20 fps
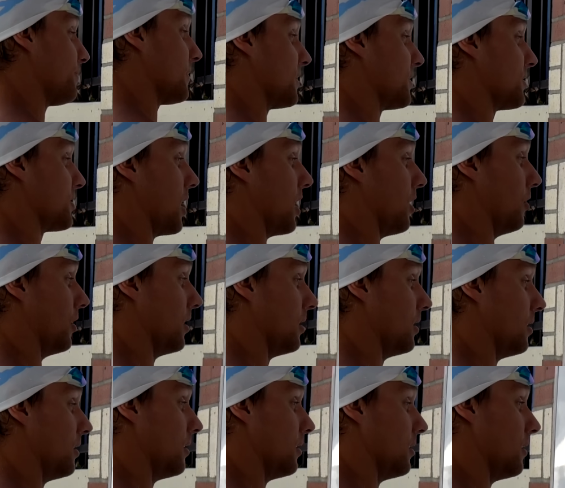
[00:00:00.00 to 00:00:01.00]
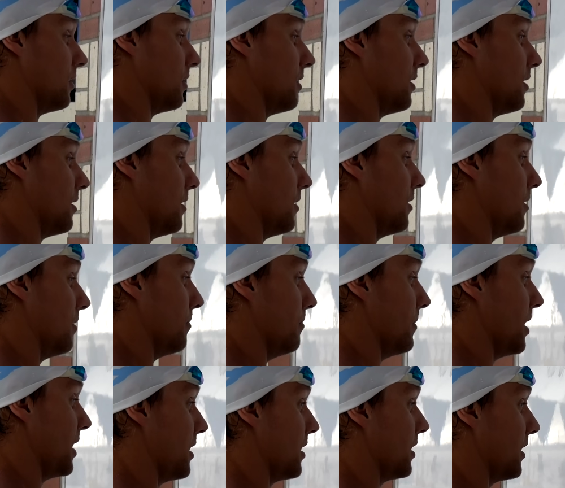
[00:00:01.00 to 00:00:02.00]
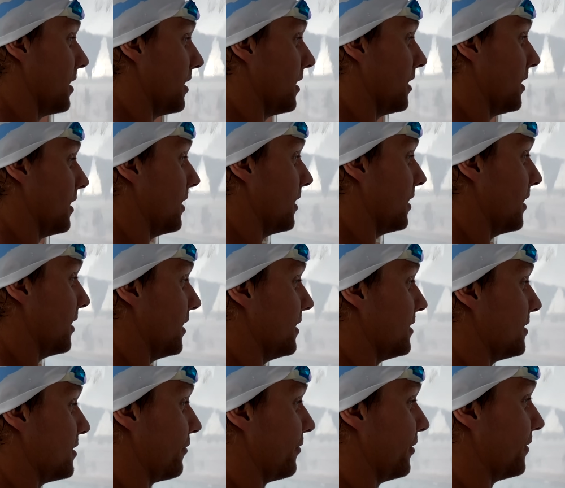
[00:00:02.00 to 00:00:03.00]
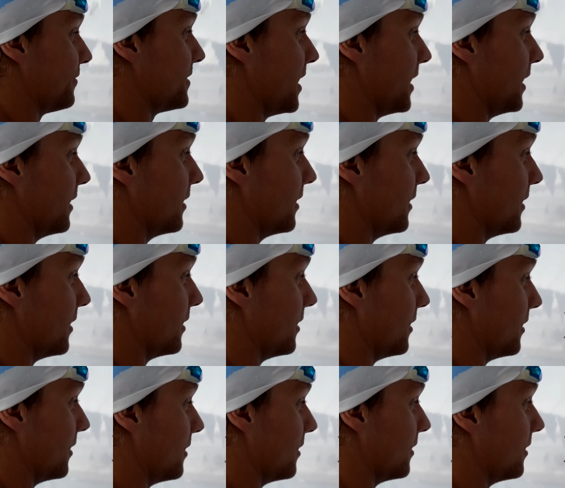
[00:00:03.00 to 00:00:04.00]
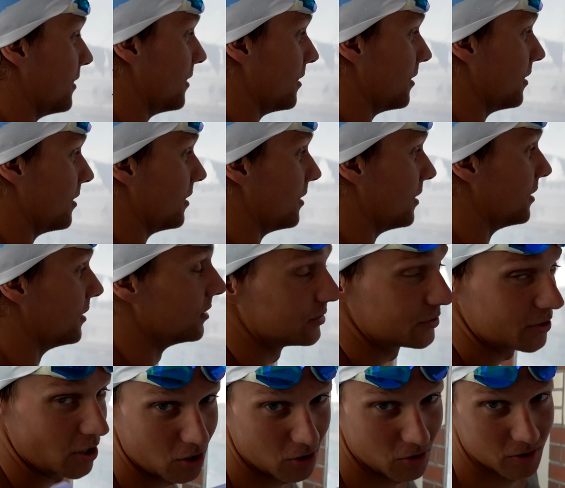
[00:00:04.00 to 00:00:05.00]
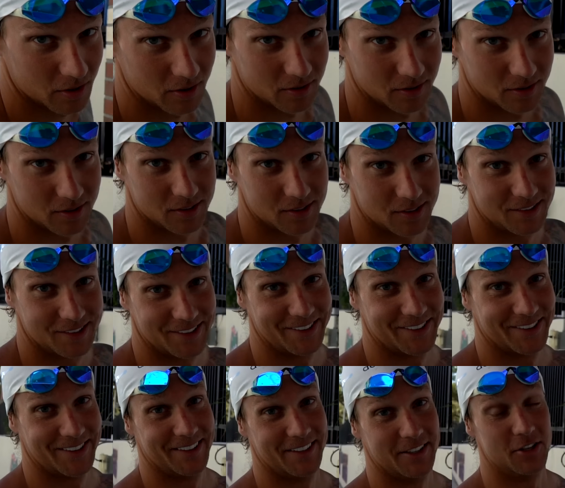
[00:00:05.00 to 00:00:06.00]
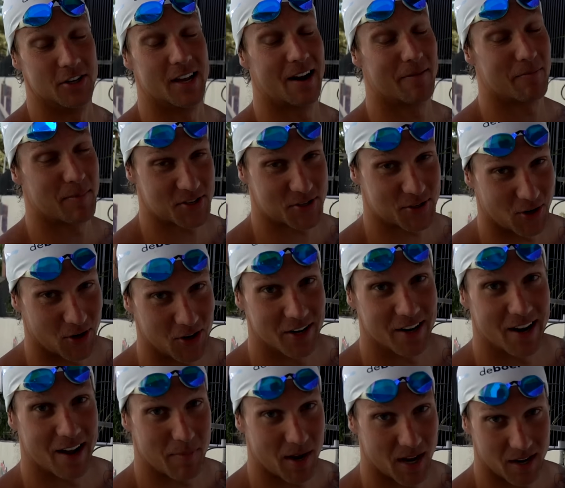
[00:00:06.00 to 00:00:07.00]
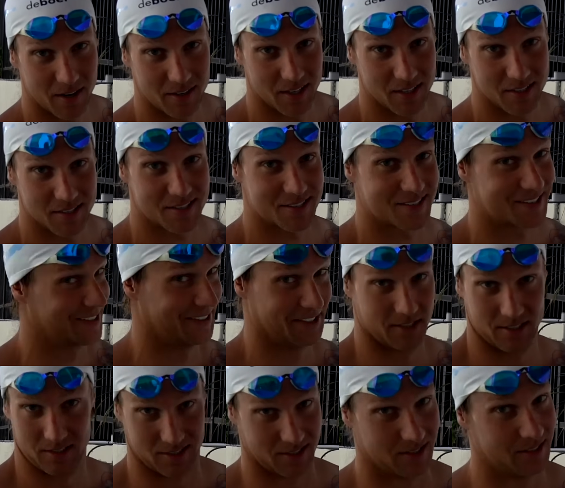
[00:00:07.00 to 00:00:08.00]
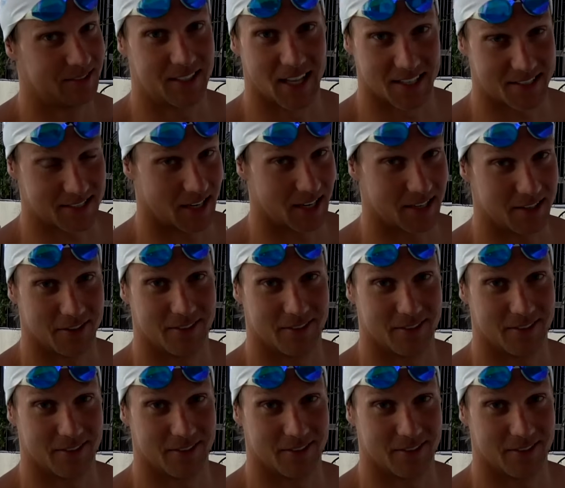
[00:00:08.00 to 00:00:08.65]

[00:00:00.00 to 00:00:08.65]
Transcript: So, me to 15. So, you can have my start, you can have my undies. That's it.